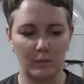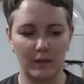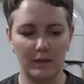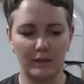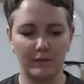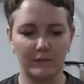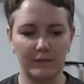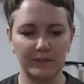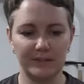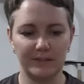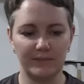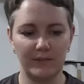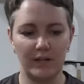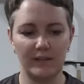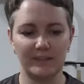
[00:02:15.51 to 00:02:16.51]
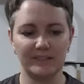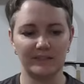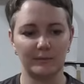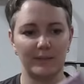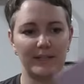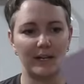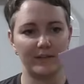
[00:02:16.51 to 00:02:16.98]
Well, first of all, this
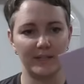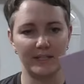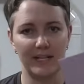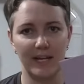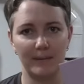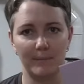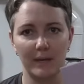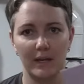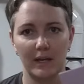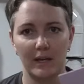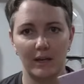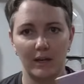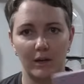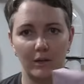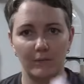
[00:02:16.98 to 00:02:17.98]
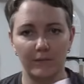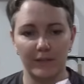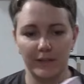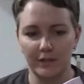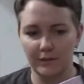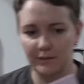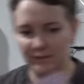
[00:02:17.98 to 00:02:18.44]
is without the tape.
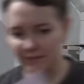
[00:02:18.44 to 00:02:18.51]
Hopefully you